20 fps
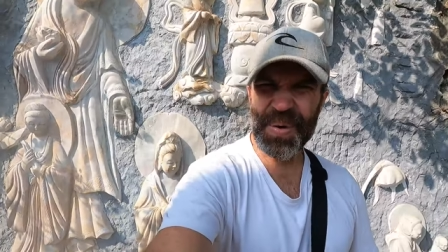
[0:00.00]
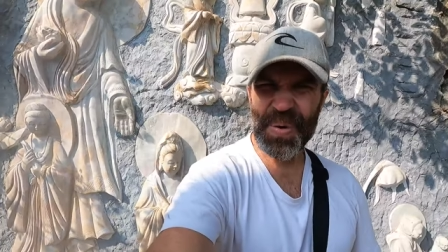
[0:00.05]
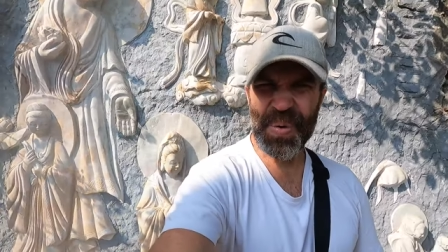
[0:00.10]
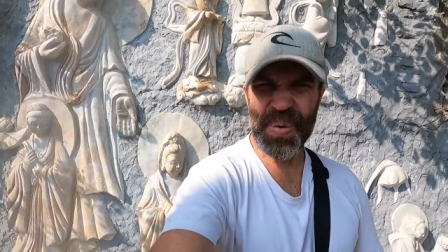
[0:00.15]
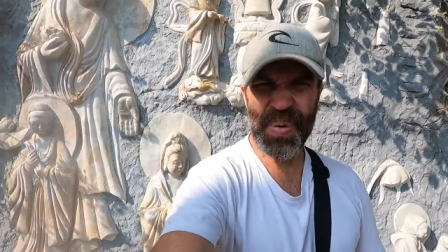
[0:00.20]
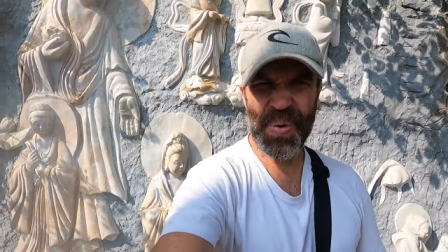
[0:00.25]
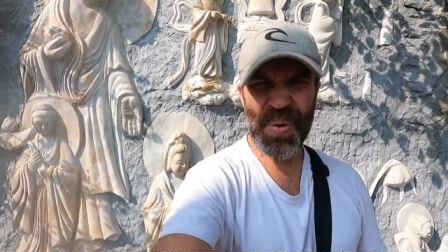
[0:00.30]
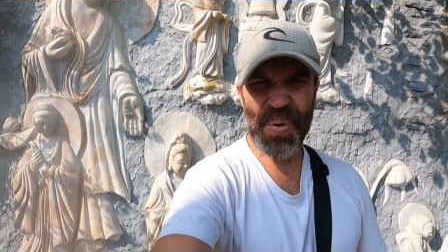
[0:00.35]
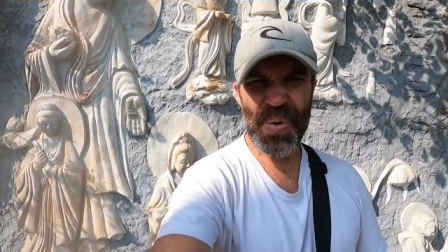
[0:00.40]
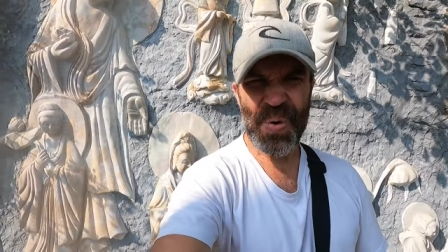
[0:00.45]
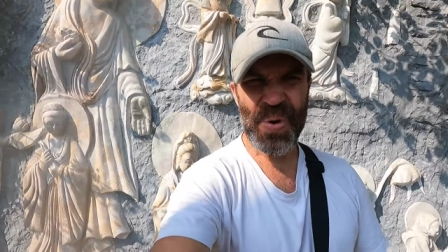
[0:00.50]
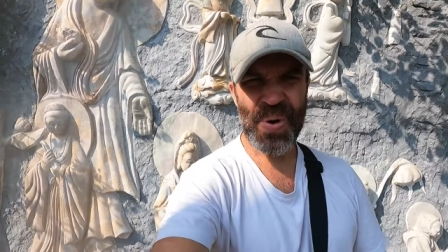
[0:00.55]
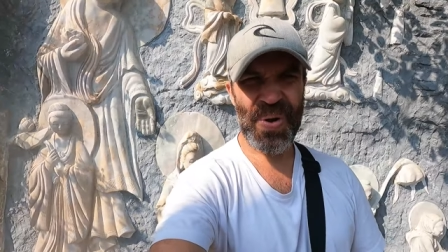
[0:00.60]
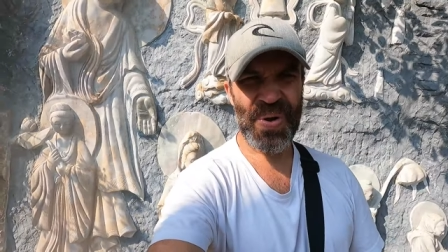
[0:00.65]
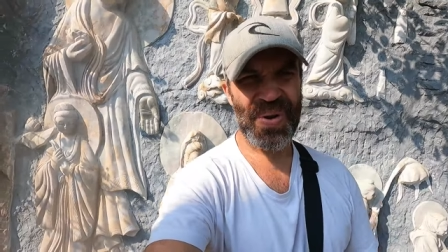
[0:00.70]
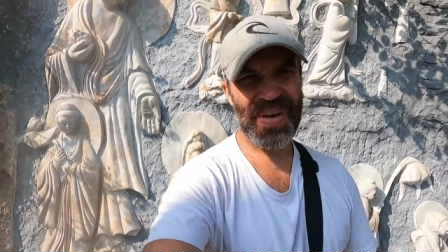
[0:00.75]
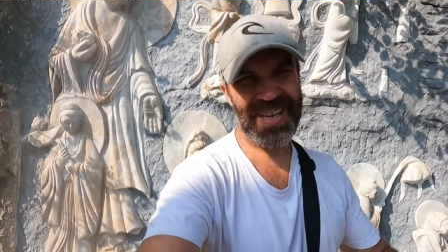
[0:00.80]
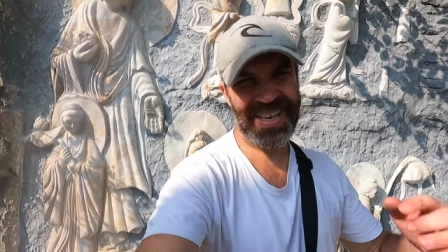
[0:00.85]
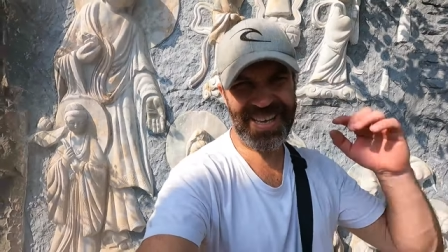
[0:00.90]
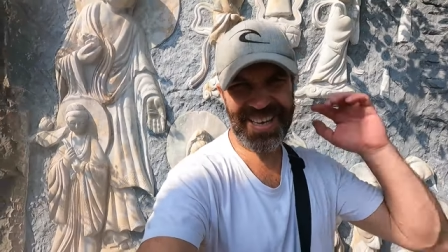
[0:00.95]
Woo!
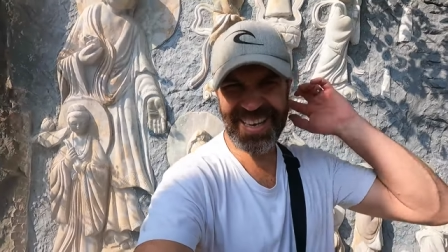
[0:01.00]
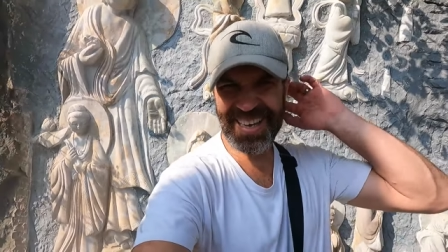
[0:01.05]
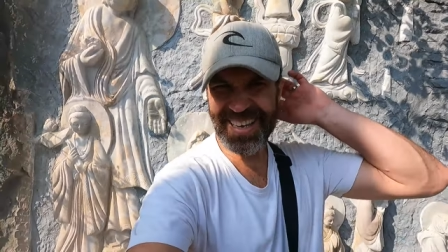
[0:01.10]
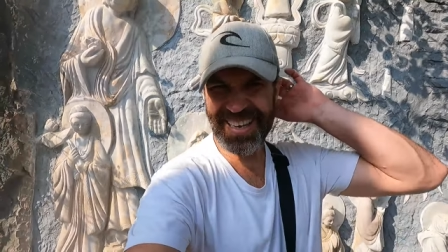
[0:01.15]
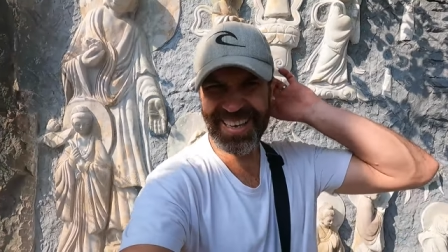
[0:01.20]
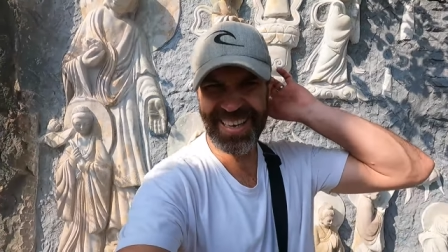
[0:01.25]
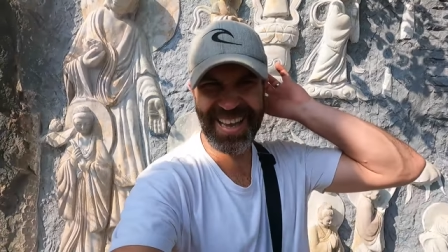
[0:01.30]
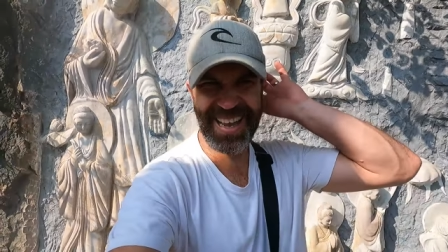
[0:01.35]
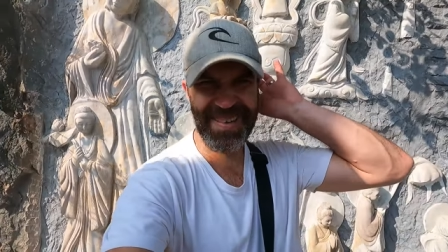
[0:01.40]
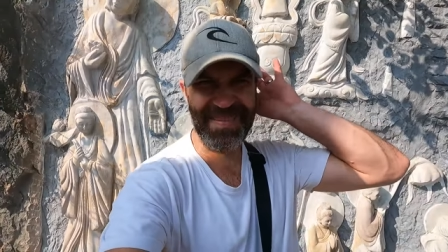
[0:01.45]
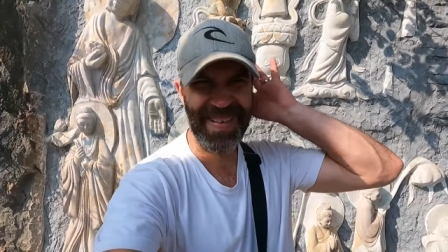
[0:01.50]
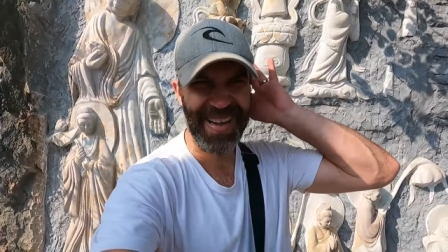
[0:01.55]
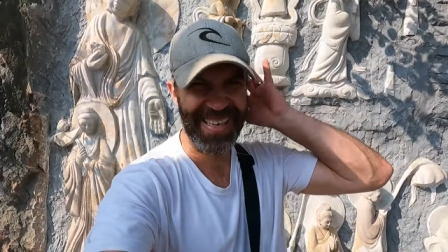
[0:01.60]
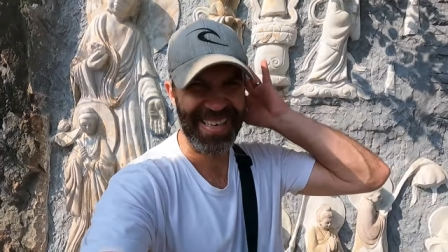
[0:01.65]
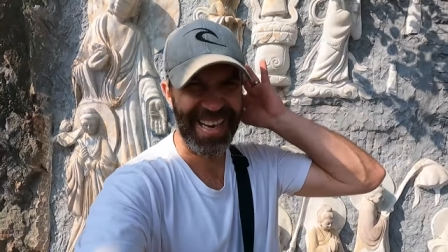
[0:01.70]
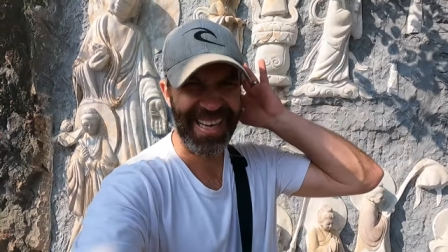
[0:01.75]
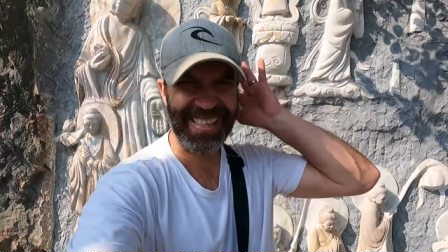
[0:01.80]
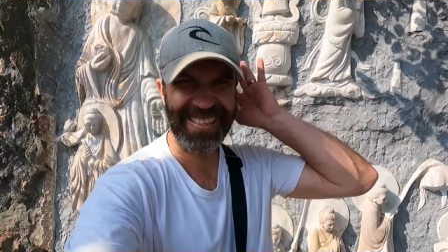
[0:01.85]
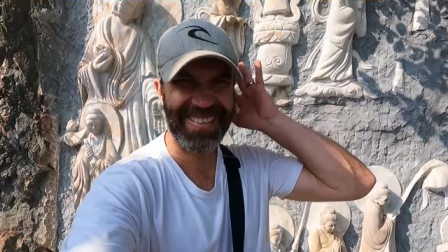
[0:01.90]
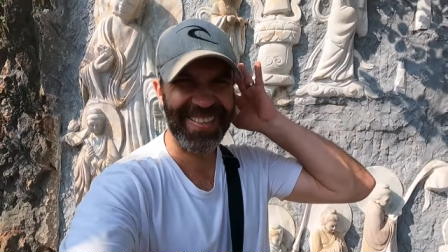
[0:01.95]
Yeah,
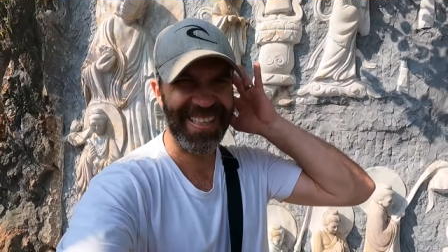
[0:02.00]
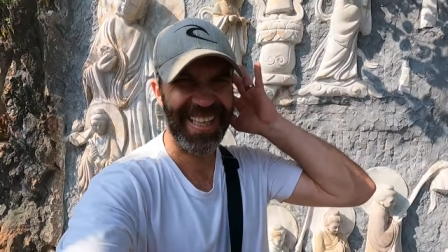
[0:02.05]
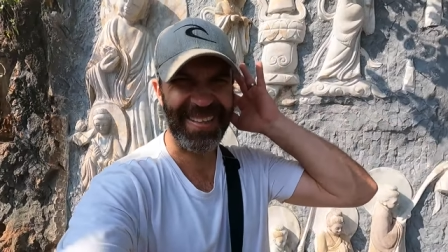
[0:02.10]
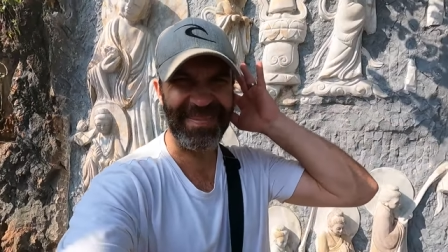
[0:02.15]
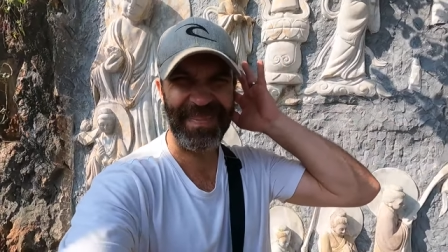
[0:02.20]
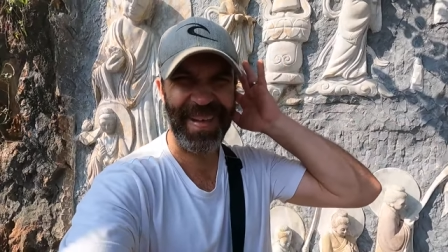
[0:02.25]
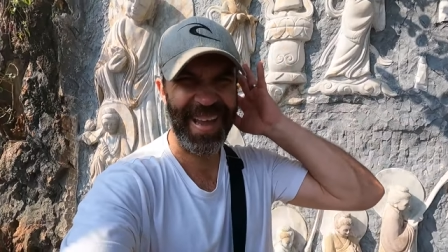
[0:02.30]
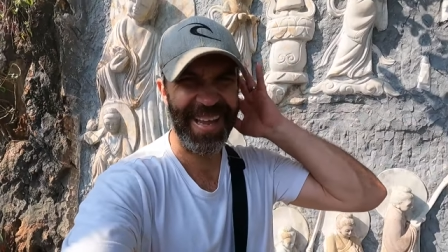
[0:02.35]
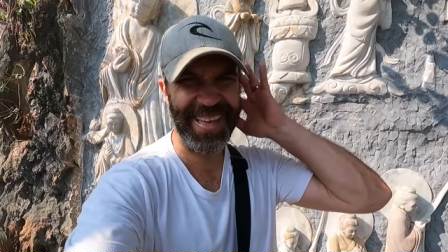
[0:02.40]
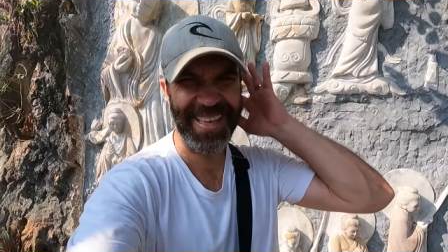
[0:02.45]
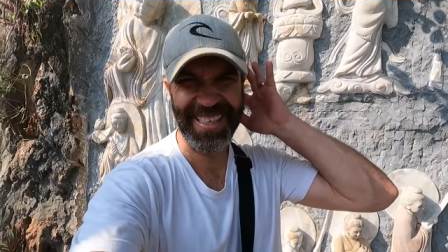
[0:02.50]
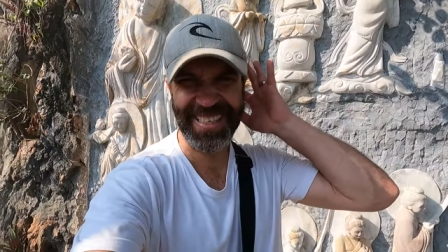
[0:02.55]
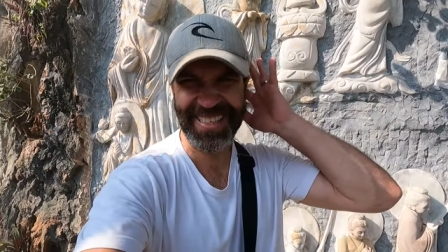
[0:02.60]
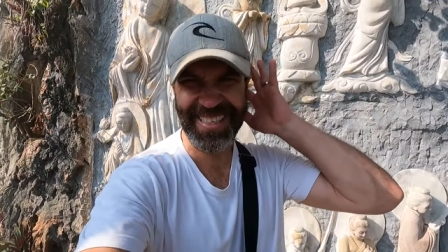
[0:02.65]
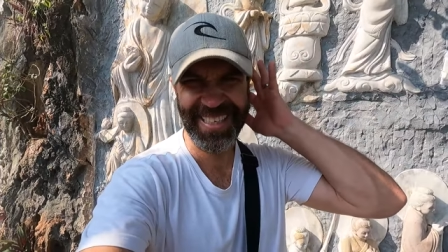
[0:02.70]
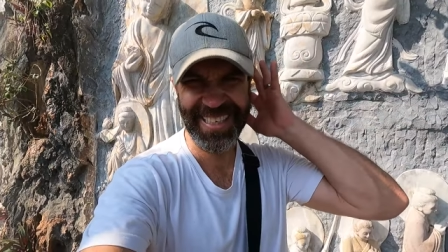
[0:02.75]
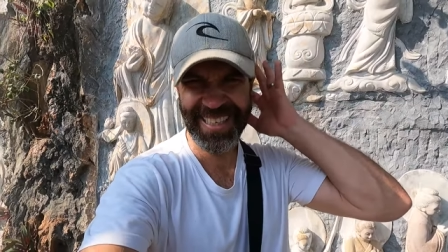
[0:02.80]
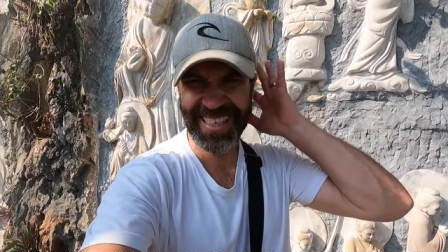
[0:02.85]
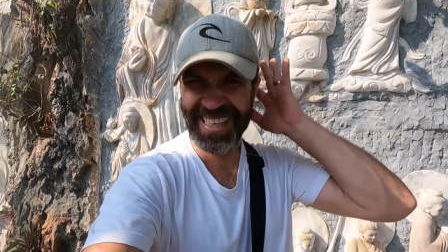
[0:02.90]
my dad couldn't make it.